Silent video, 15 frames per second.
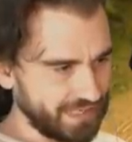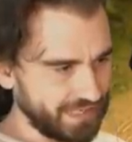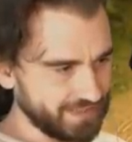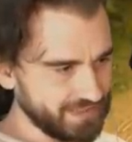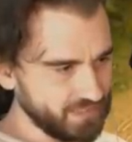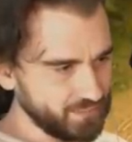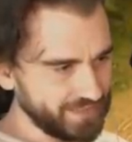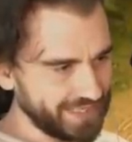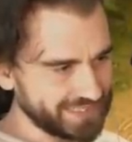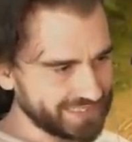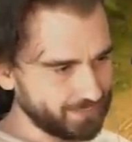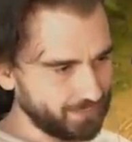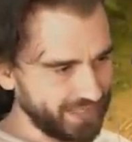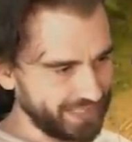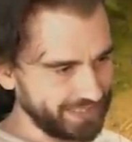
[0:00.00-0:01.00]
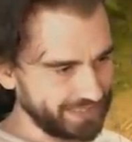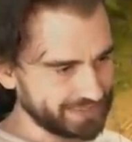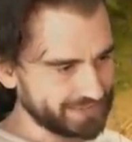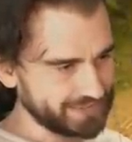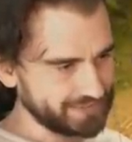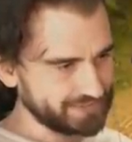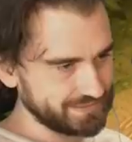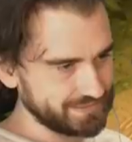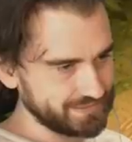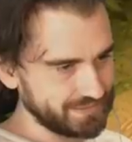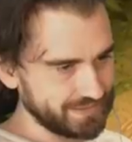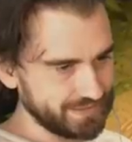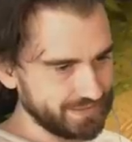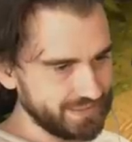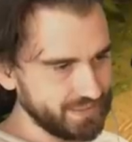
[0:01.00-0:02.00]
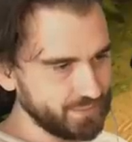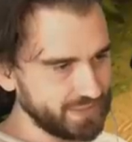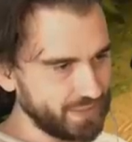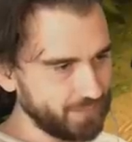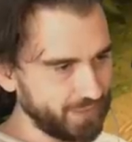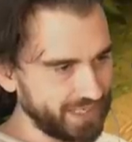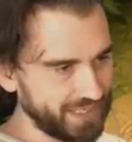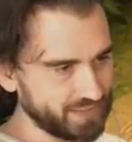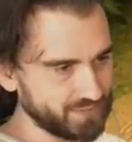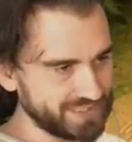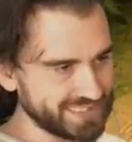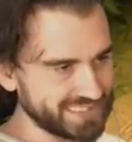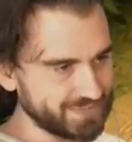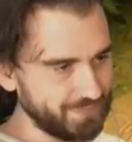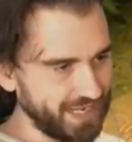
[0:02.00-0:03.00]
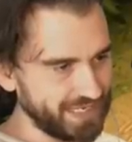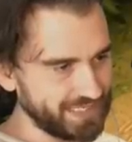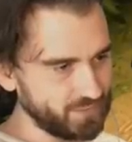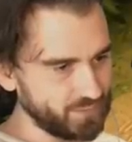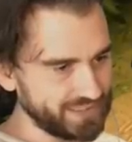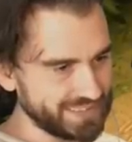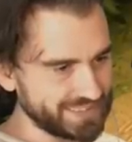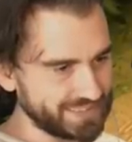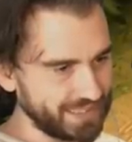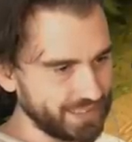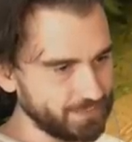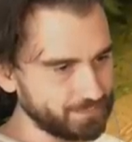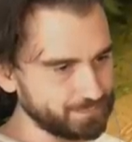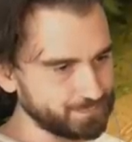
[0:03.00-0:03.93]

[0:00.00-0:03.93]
I think we can actually pay that. I think we can pay it. We can smack him with this guy.